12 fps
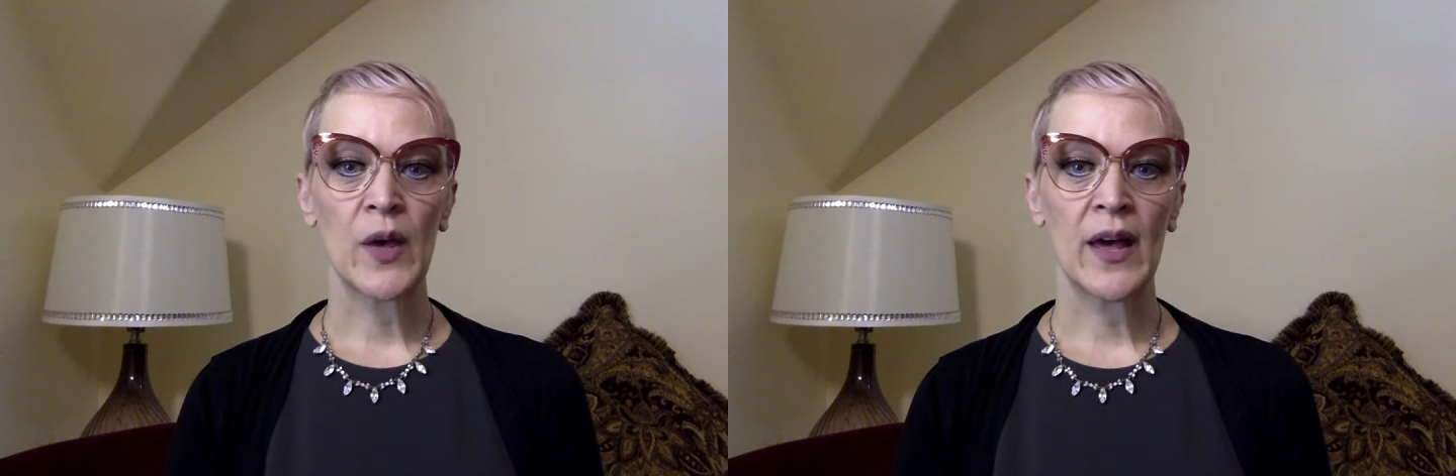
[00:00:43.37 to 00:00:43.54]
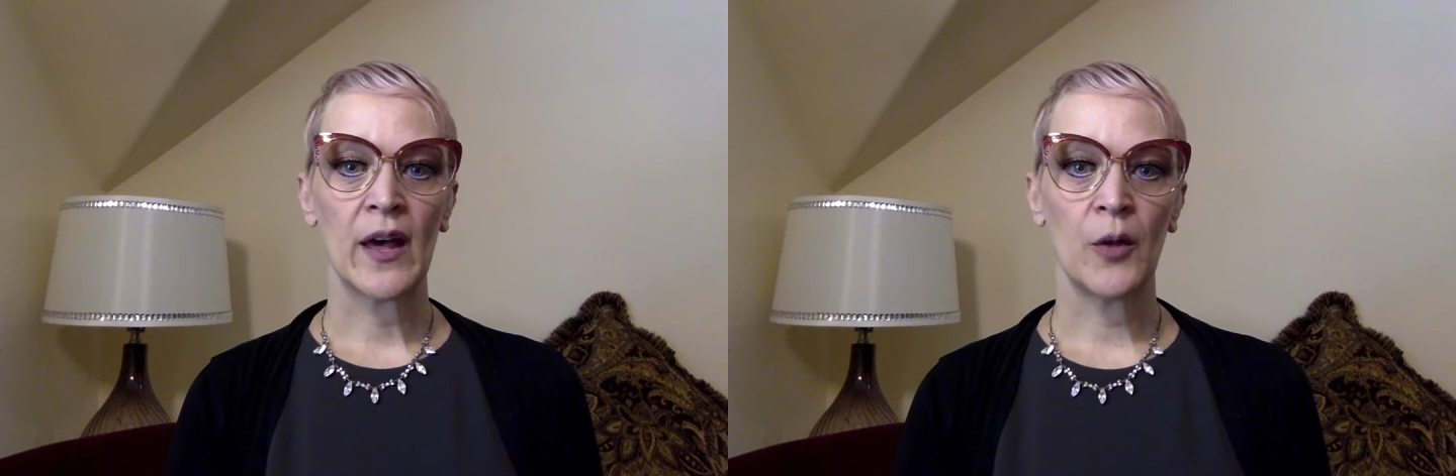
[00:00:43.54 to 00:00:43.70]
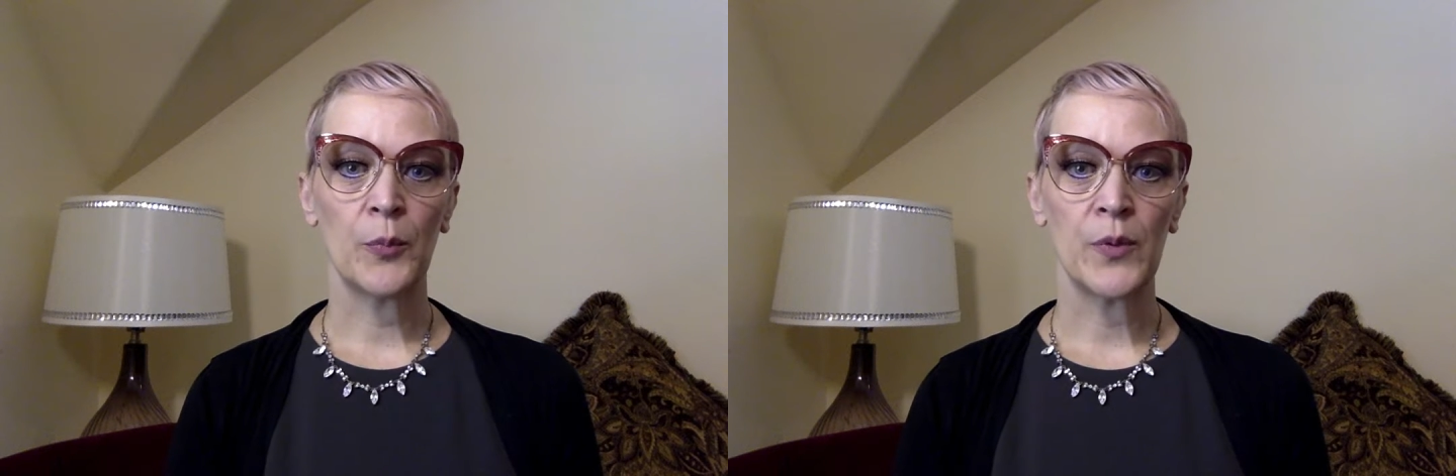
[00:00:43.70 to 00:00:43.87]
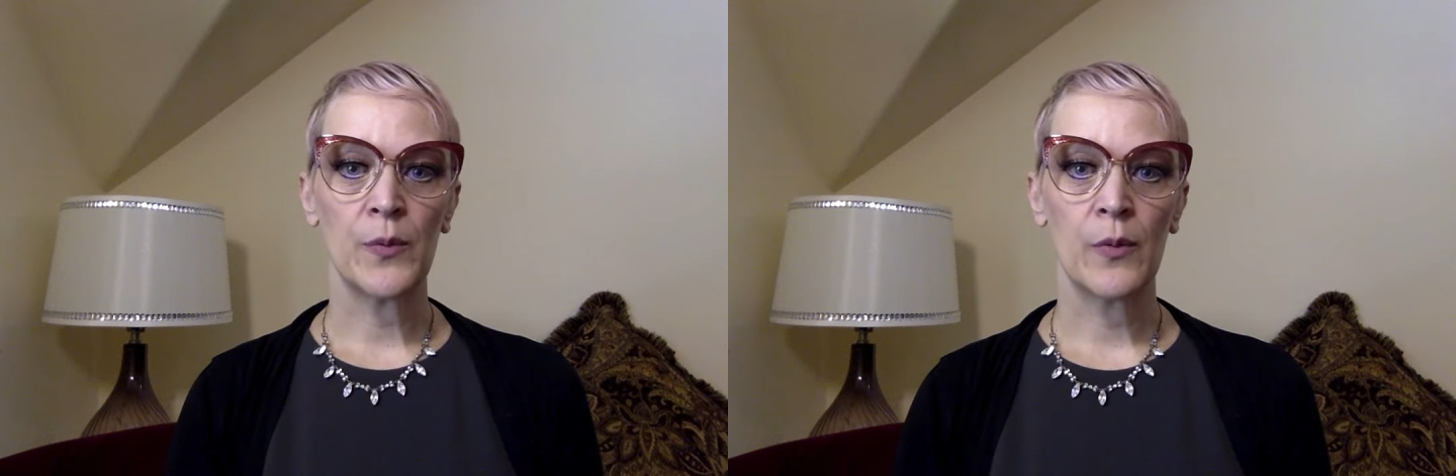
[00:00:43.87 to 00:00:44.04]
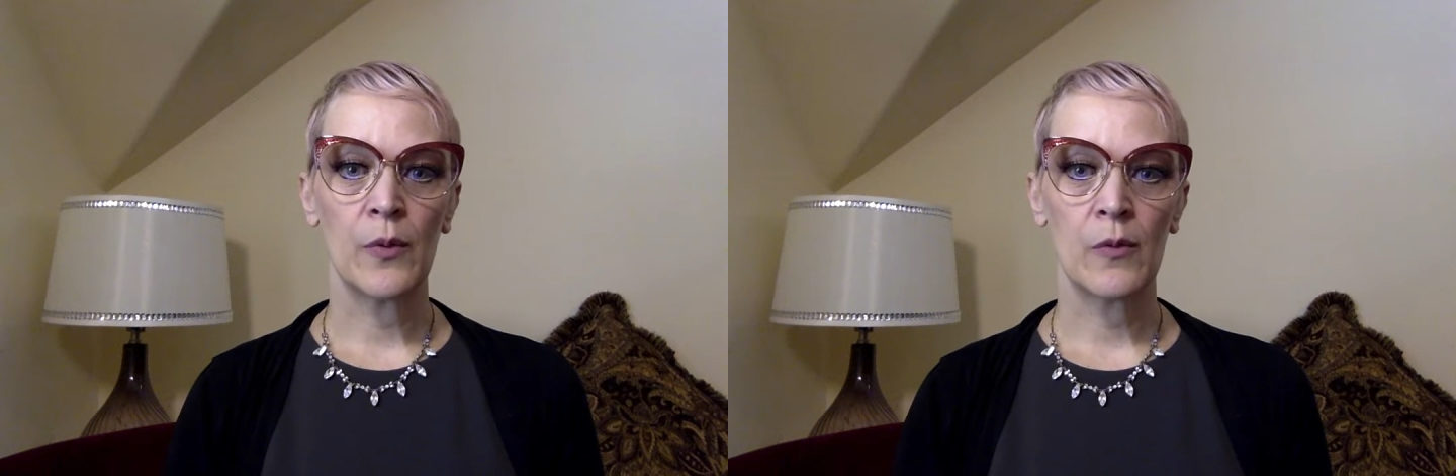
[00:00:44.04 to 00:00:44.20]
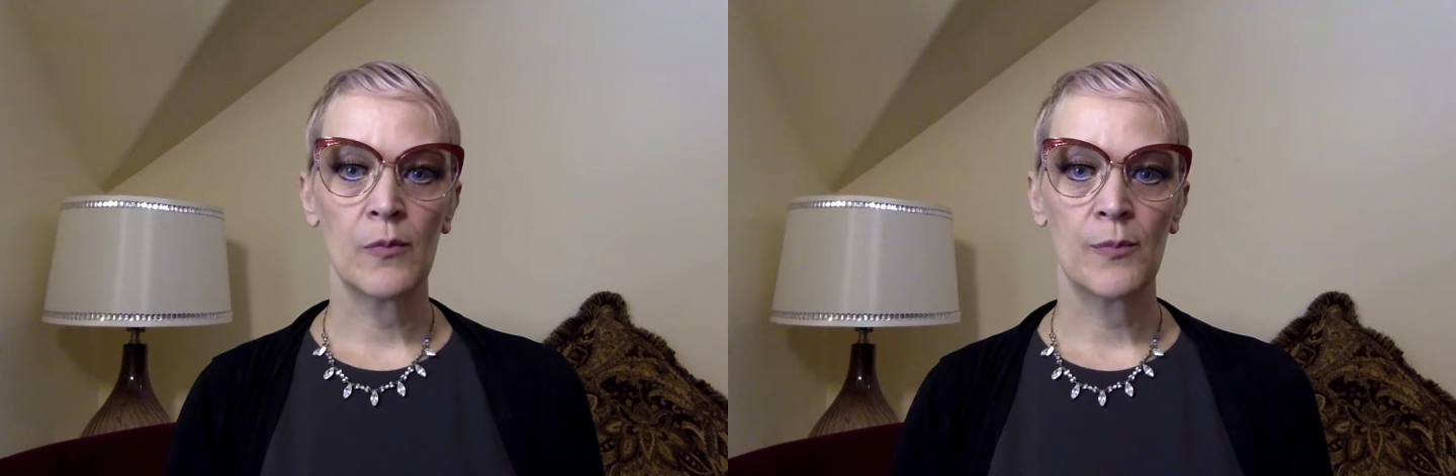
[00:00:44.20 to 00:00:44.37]
help
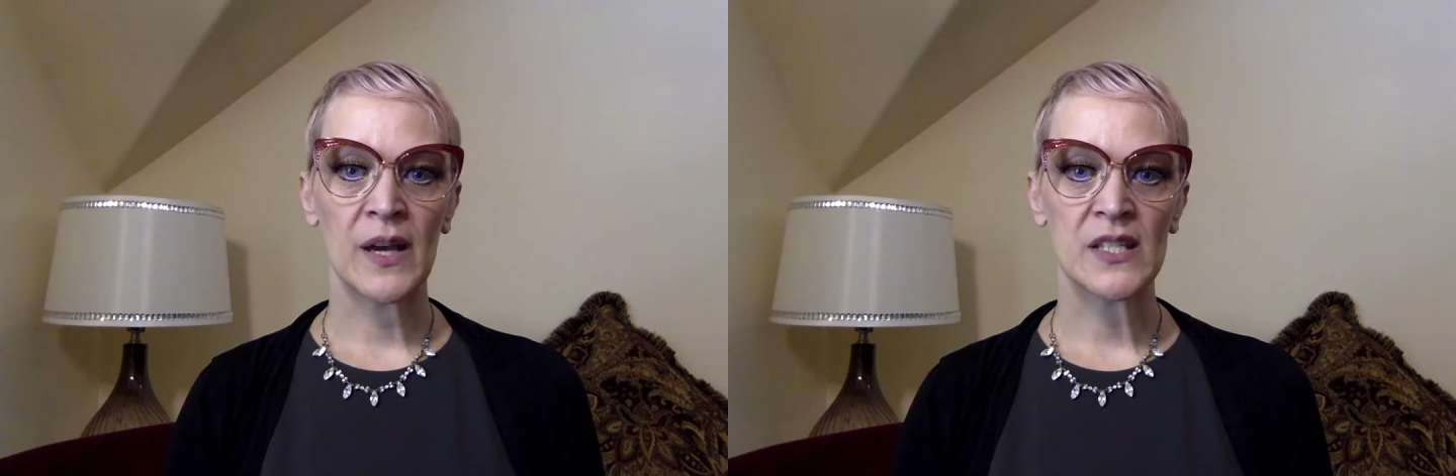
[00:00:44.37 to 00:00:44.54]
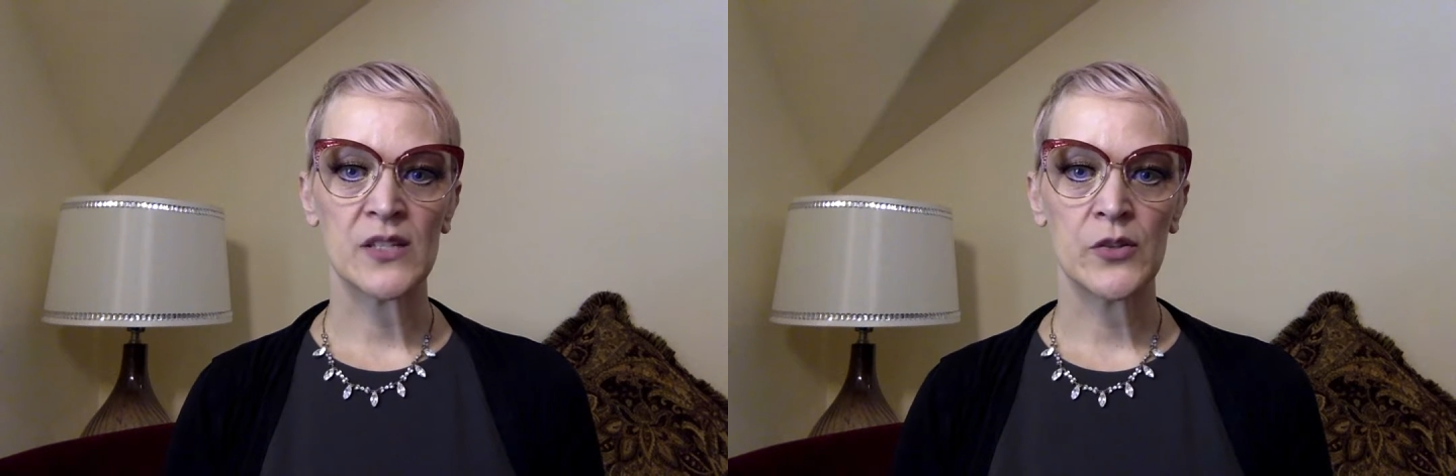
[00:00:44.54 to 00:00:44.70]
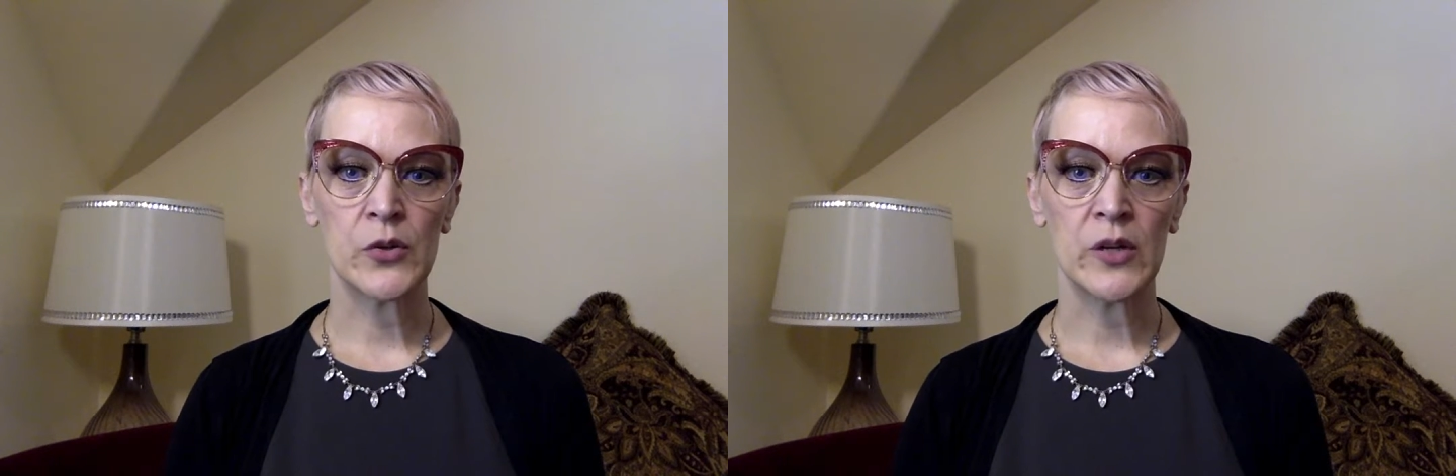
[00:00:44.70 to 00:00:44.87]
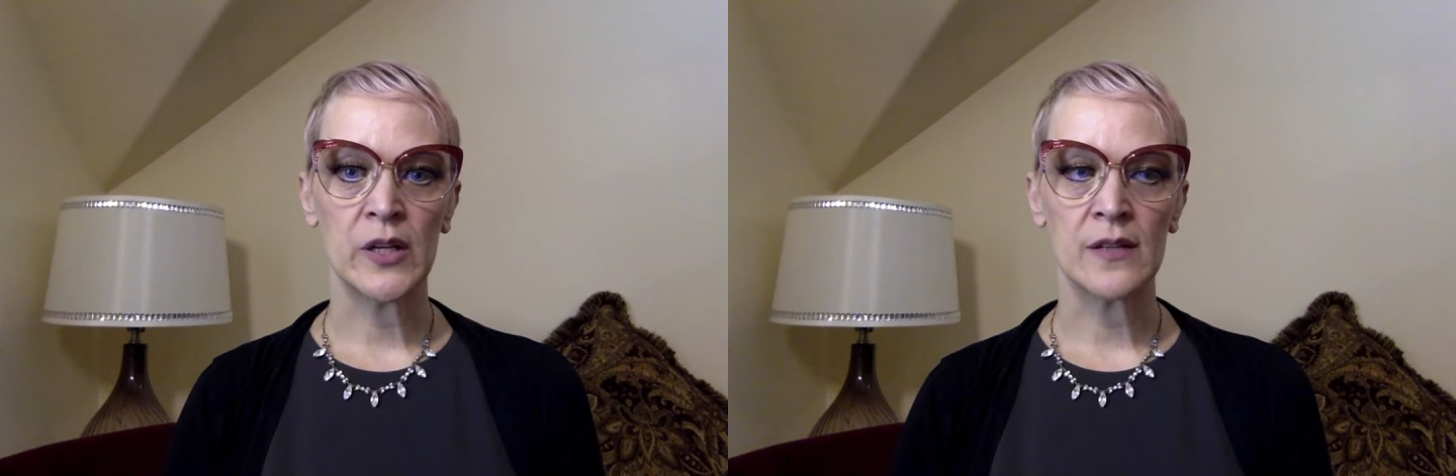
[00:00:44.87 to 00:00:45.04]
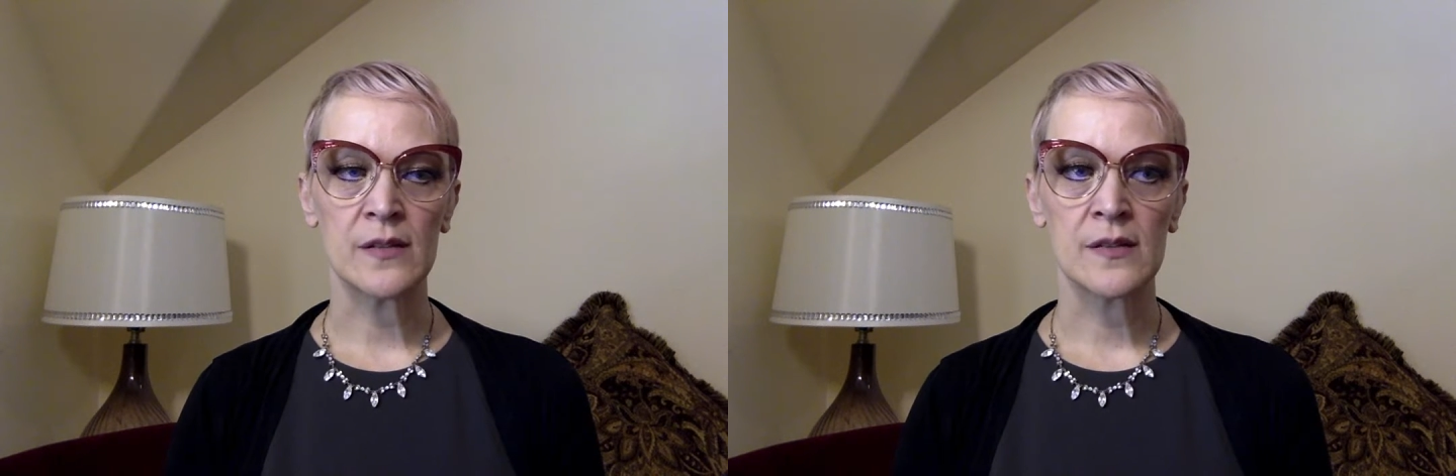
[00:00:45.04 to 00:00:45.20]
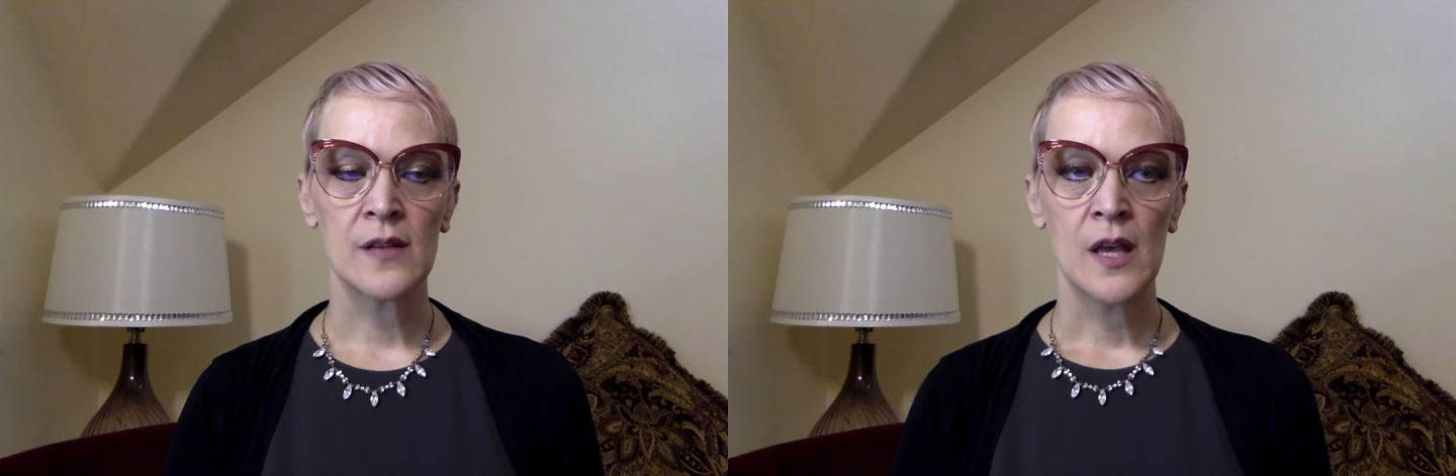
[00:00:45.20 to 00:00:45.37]
my
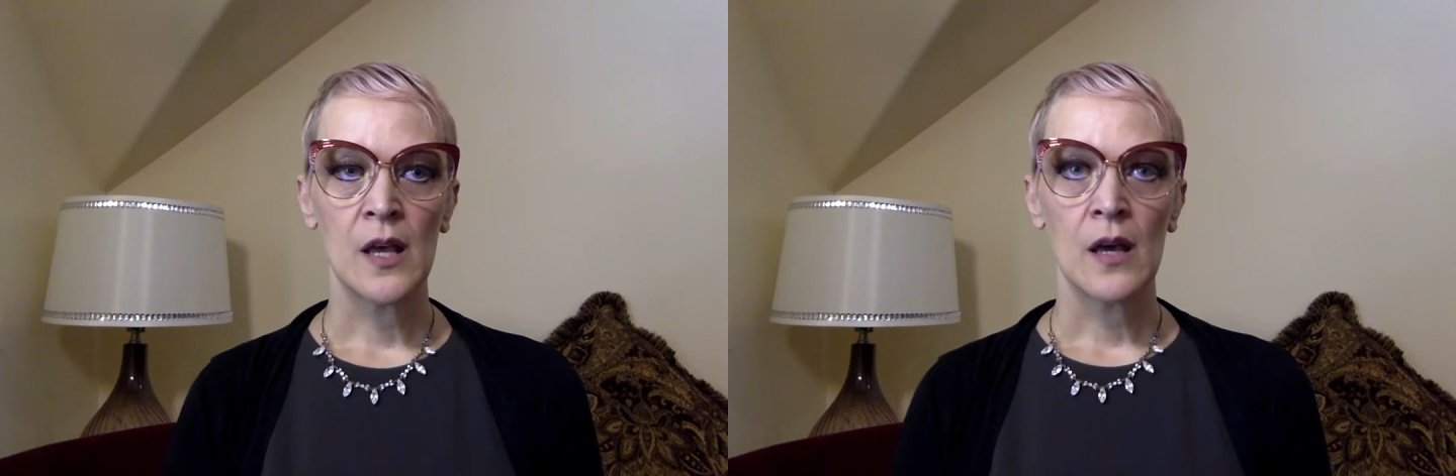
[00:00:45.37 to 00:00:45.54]
students